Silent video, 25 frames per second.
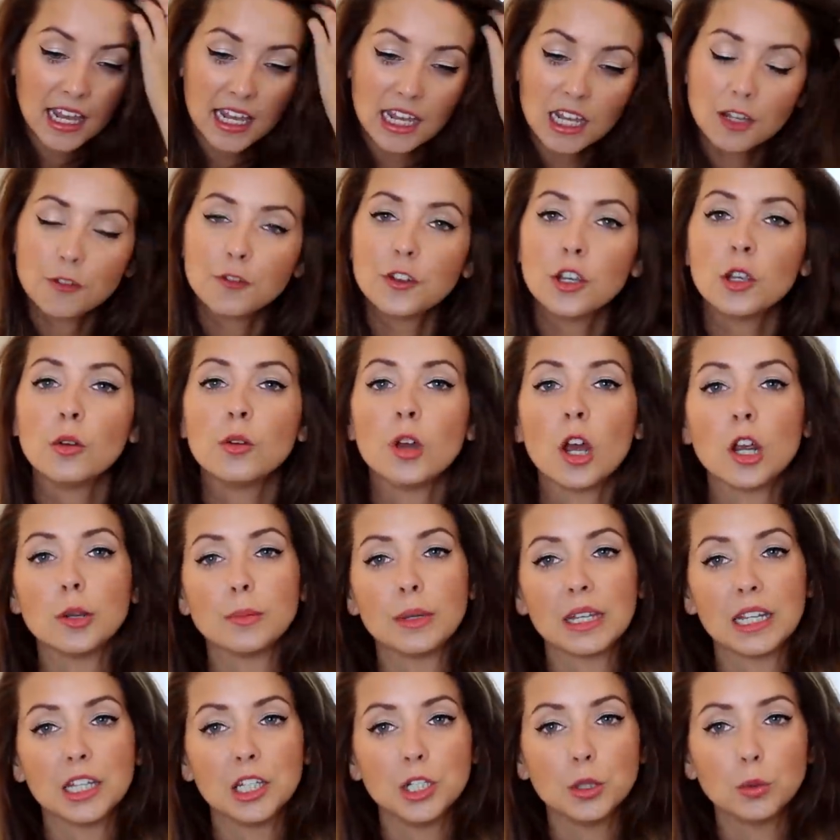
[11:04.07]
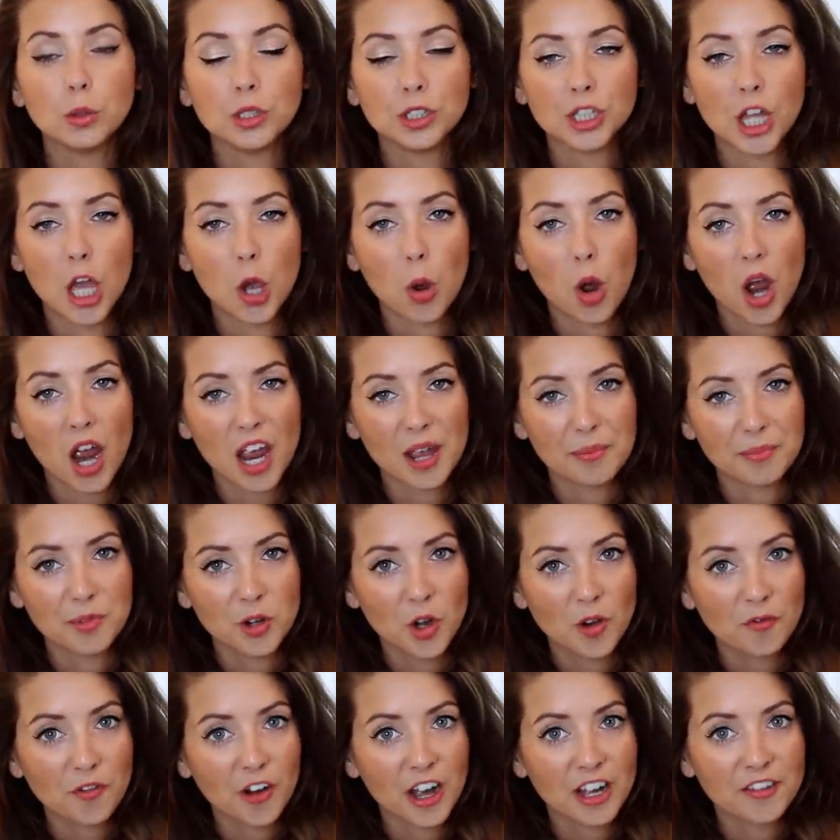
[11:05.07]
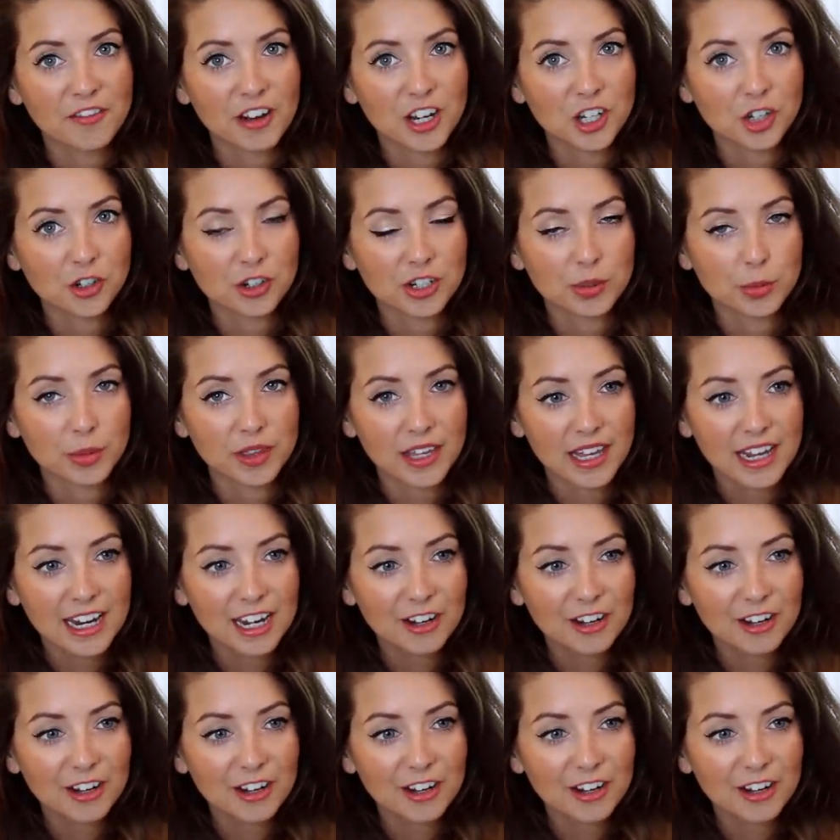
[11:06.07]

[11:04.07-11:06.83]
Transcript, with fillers: If you know me, you will know I am not very adventurous with